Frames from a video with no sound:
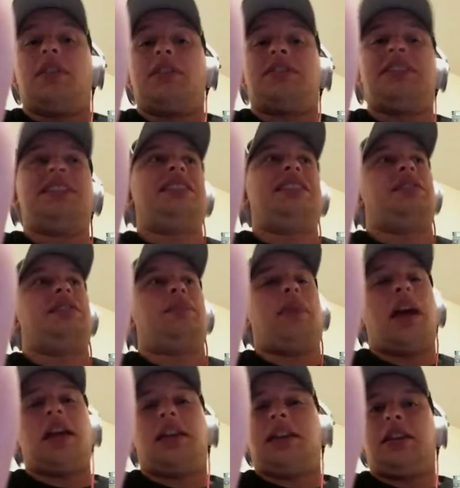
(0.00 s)
CC
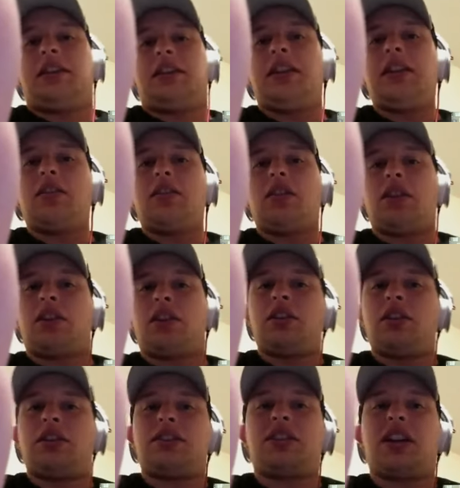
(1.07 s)
Sabathia didn't look
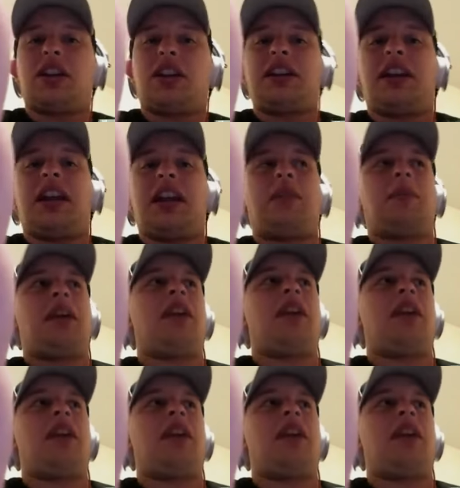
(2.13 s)
good to start the game.